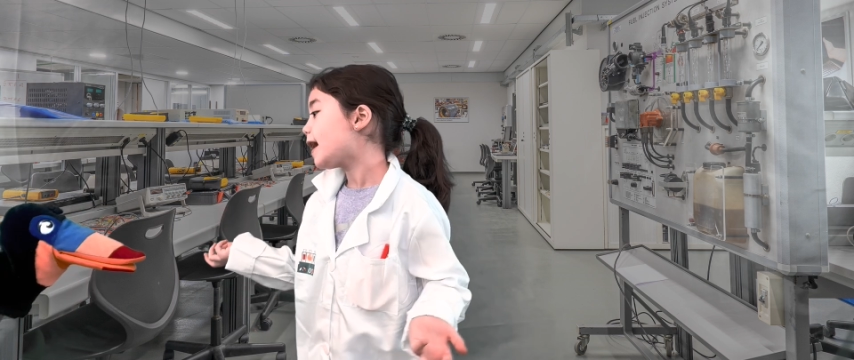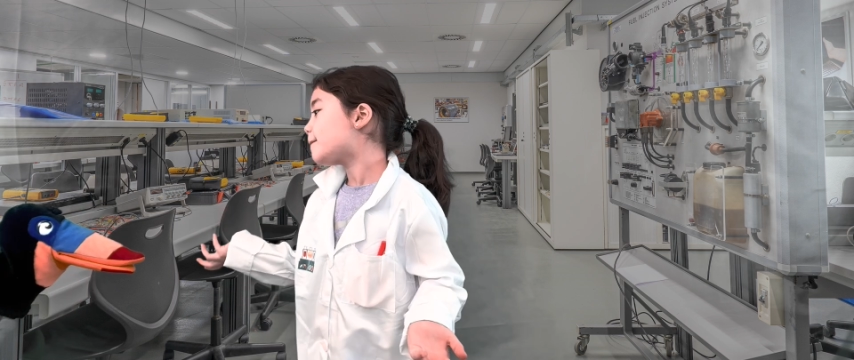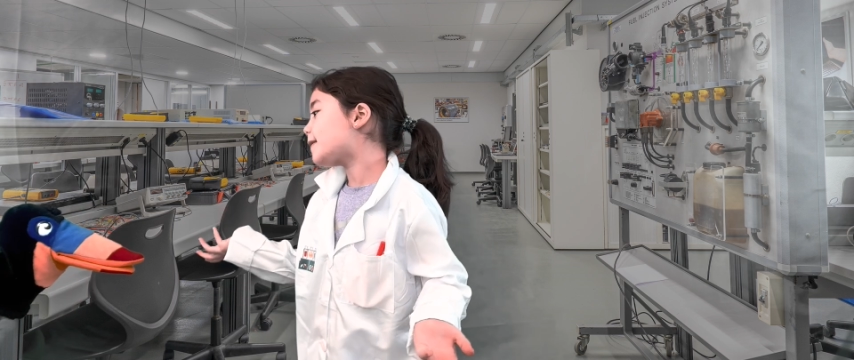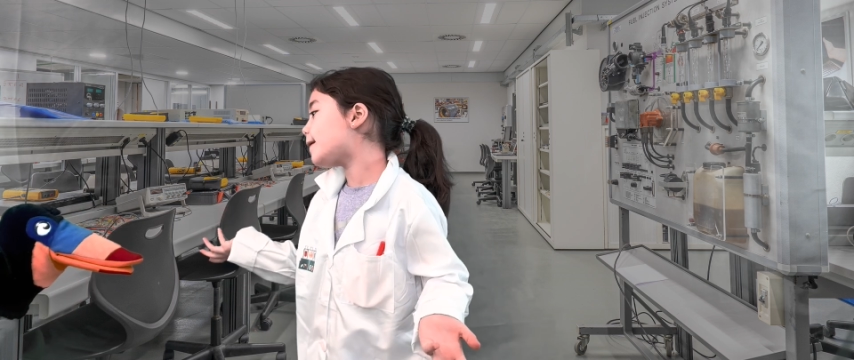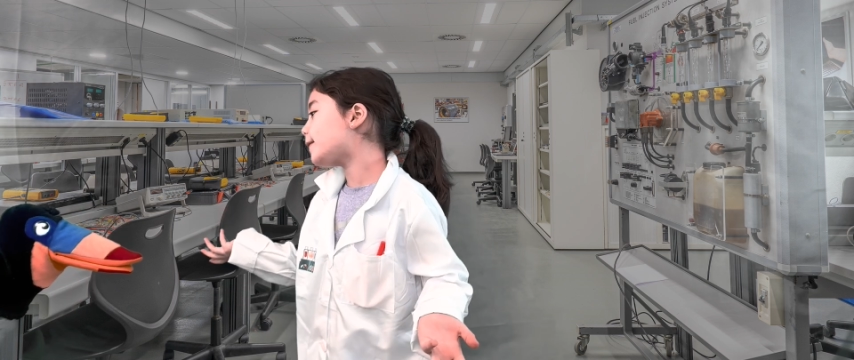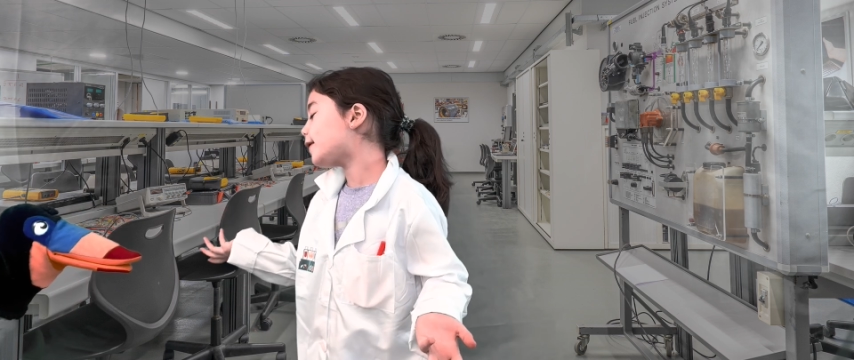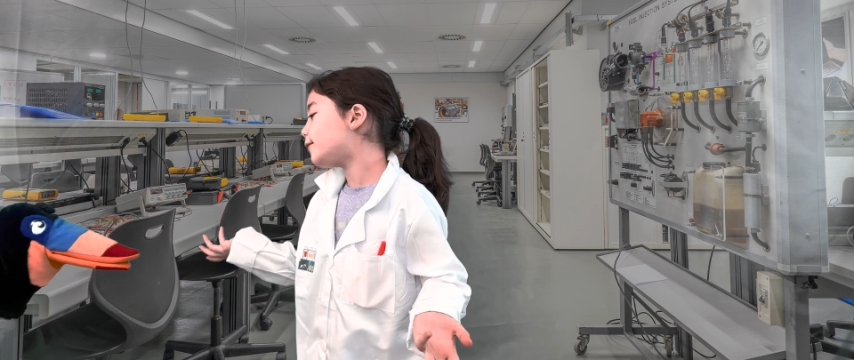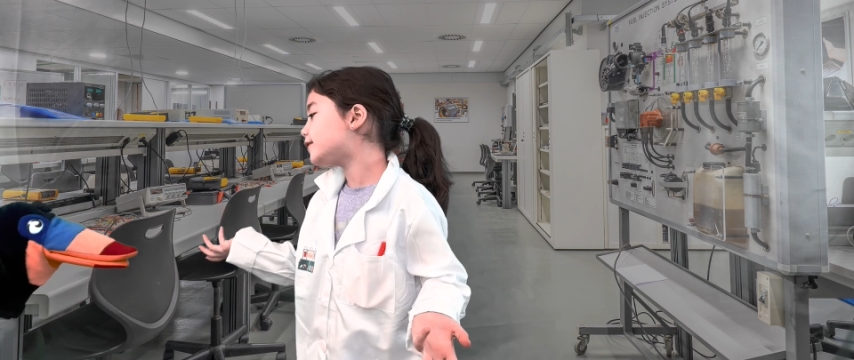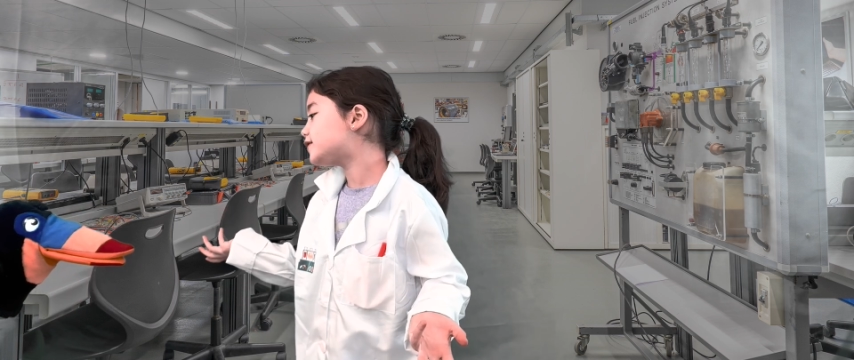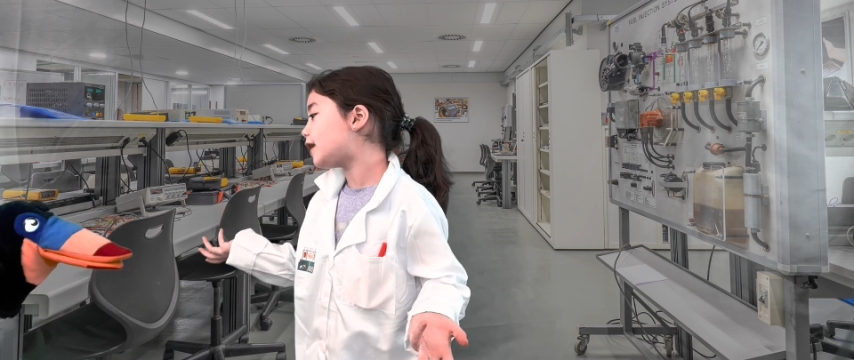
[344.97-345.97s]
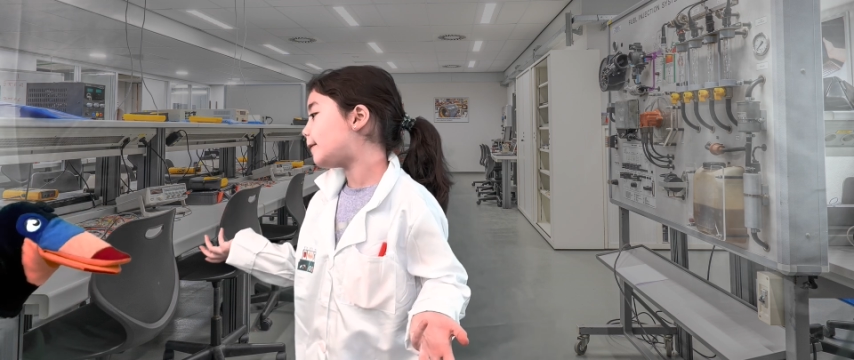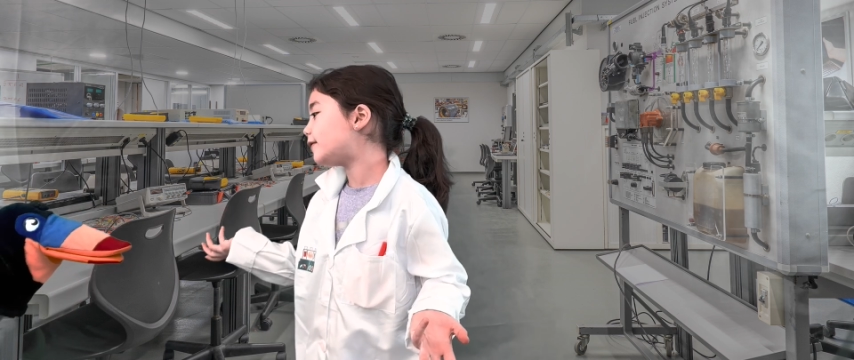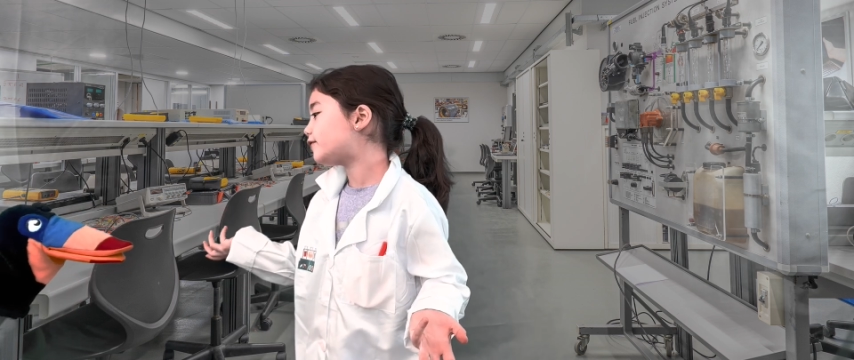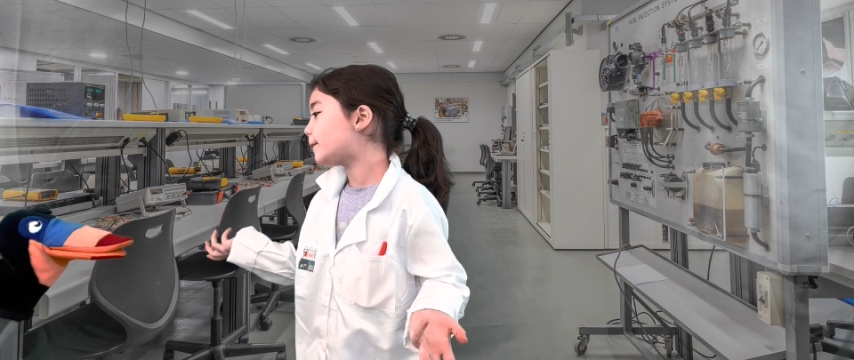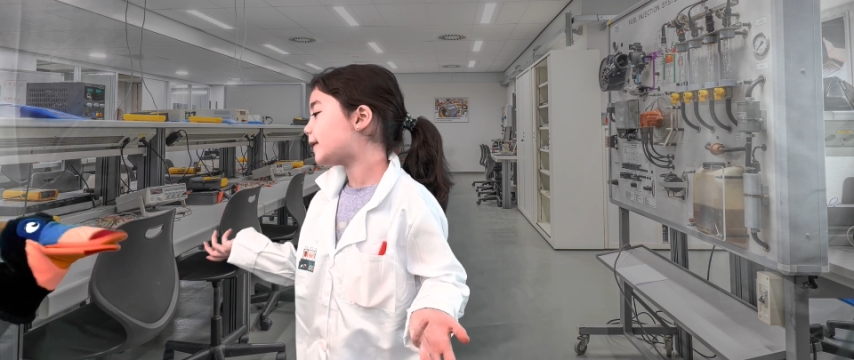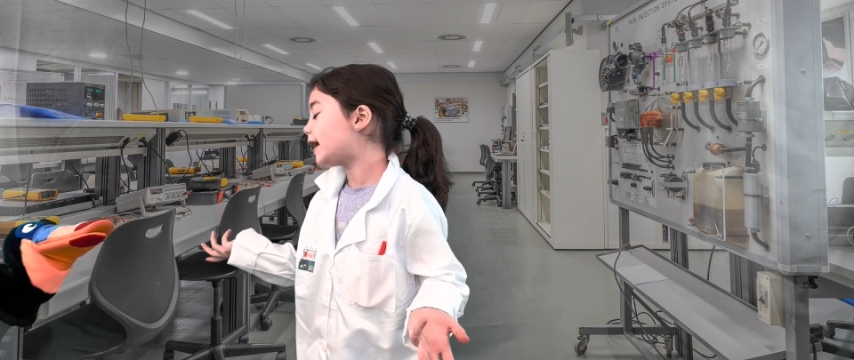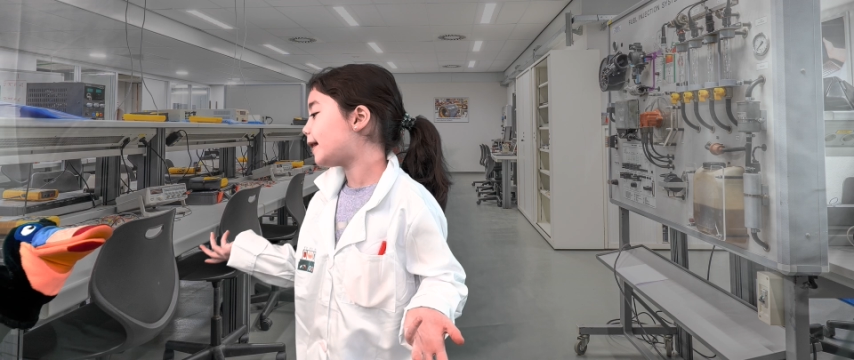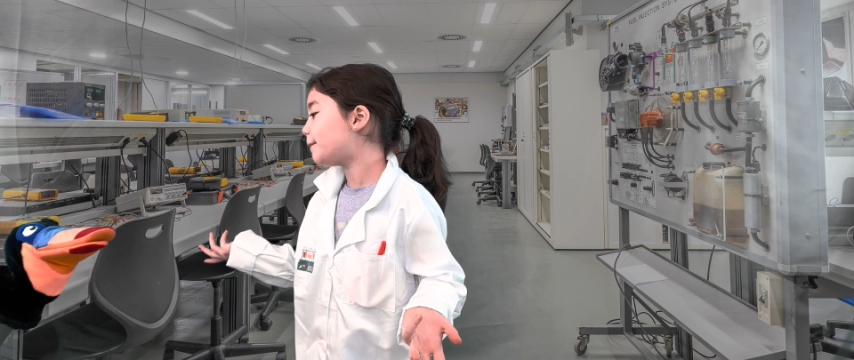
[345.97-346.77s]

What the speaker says: maybe it will stop it from getting